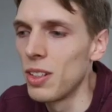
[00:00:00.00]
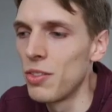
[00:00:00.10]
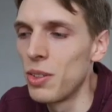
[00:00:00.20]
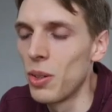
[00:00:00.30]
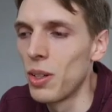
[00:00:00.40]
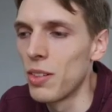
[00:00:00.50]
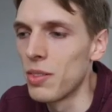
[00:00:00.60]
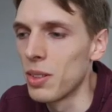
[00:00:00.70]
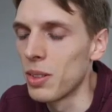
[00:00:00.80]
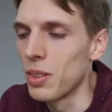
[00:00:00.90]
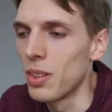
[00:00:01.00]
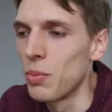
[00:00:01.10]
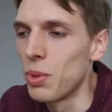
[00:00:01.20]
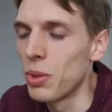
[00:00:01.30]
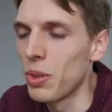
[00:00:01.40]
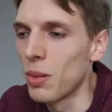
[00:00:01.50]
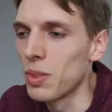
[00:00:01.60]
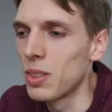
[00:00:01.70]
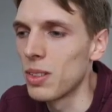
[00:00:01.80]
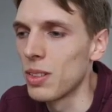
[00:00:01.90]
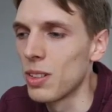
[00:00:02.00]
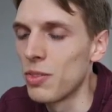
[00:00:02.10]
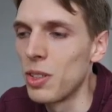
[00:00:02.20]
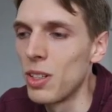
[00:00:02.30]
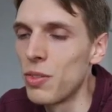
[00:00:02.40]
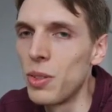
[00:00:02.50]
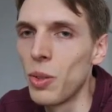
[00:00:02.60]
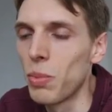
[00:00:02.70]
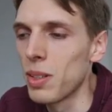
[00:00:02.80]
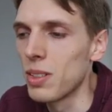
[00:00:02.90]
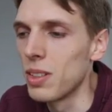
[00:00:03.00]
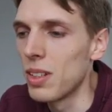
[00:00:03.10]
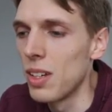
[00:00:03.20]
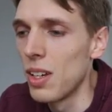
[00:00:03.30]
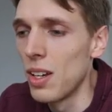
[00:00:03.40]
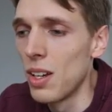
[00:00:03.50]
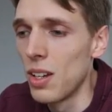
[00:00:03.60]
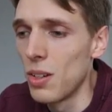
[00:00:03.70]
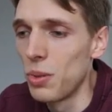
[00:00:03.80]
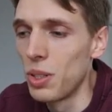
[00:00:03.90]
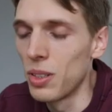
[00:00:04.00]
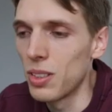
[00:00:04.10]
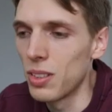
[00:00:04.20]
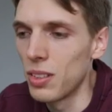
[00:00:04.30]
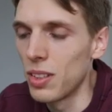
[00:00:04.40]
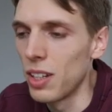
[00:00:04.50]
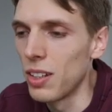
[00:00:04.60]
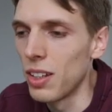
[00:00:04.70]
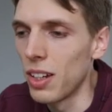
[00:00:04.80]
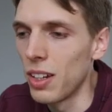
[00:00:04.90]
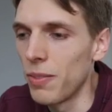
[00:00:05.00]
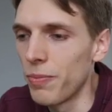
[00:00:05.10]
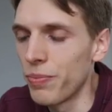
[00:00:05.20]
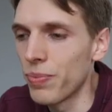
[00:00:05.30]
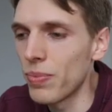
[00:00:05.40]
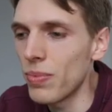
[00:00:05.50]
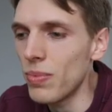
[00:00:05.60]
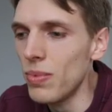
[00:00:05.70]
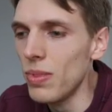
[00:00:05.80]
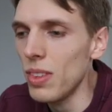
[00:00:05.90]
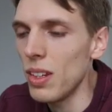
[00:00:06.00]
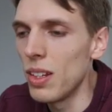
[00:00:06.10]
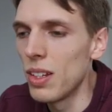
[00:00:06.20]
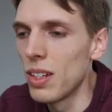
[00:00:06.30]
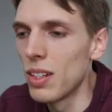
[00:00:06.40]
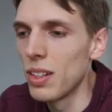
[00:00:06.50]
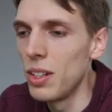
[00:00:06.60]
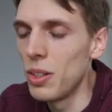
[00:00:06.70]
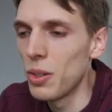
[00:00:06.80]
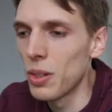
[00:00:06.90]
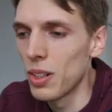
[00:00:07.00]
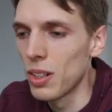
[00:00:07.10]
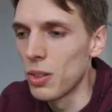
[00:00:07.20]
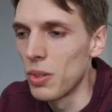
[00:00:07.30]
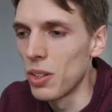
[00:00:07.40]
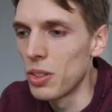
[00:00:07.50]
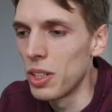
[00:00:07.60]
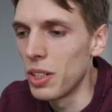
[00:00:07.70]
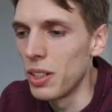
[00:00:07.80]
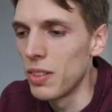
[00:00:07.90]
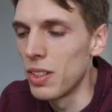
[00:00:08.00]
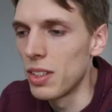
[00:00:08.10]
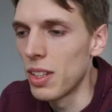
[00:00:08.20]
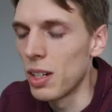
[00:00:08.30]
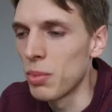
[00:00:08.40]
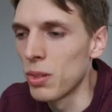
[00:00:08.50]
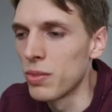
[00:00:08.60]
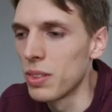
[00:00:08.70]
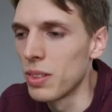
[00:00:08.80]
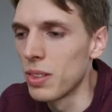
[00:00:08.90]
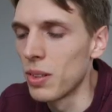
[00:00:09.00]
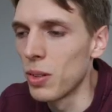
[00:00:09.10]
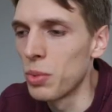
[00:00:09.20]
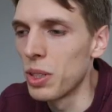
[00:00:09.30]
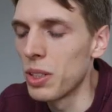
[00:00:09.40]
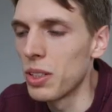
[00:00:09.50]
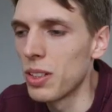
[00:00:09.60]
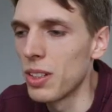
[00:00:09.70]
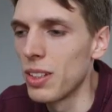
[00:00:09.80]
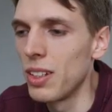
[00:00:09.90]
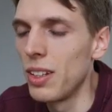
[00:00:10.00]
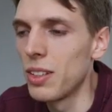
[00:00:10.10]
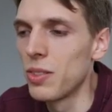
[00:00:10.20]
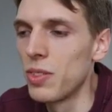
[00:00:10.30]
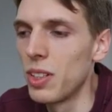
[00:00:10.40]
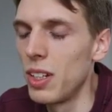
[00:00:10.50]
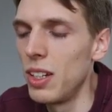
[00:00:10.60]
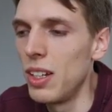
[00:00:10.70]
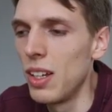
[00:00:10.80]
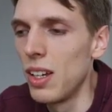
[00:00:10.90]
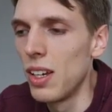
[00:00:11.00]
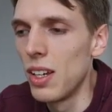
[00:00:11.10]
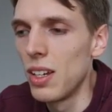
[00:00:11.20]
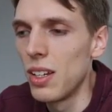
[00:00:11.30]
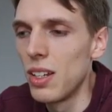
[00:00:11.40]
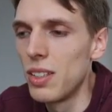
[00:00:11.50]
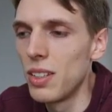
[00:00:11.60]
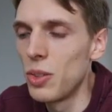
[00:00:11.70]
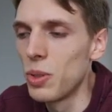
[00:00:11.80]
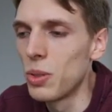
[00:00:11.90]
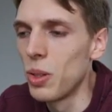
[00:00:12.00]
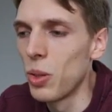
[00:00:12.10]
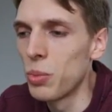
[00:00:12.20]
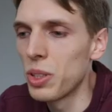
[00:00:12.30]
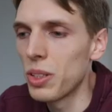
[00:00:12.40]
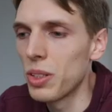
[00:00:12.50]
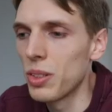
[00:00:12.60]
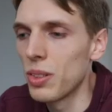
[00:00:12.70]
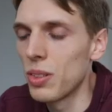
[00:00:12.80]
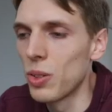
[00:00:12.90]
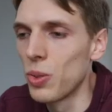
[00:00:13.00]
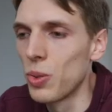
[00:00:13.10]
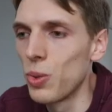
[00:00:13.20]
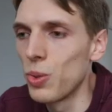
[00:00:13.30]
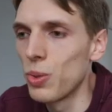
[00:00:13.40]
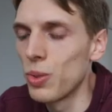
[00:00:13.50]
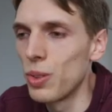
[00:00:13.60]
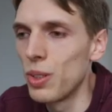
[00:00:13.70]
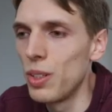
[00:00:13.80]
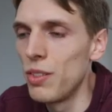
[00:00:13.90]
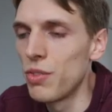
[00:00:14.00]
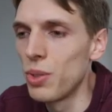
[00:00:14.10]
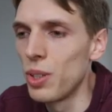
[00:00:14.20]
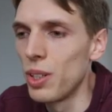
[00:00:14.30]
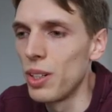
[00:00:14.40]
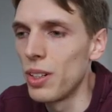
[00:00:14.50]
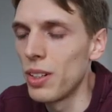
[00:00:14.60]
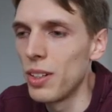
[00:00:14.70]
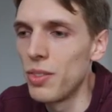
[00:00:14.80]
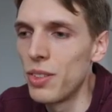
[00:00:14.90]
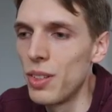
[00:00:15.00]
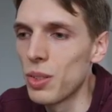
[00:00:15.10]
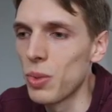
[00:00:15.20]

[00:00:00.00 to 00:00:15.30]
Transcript: don't have the breadcrumbs, if we don't pass it, we just take the key. And here we are checking if the type of an object at the index of the key is equal to an object. So if this